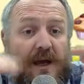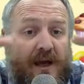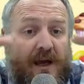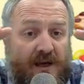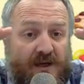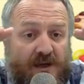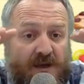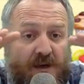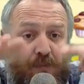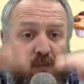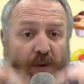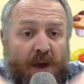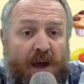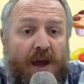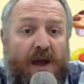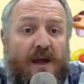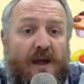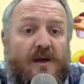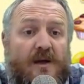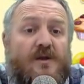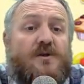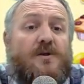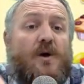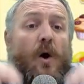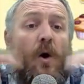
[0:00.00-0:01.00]
It
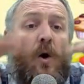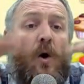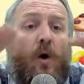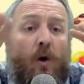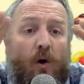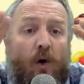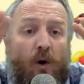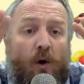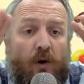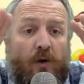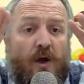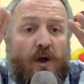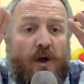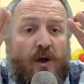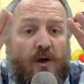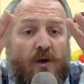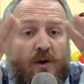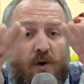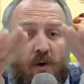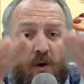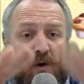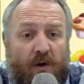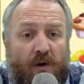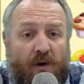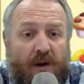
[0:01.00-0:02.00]
depends on
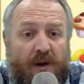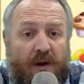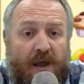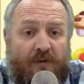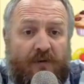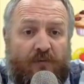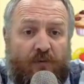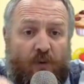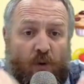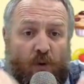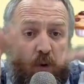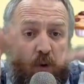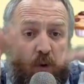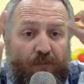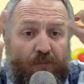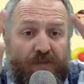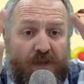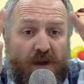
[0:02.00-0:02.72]
your level.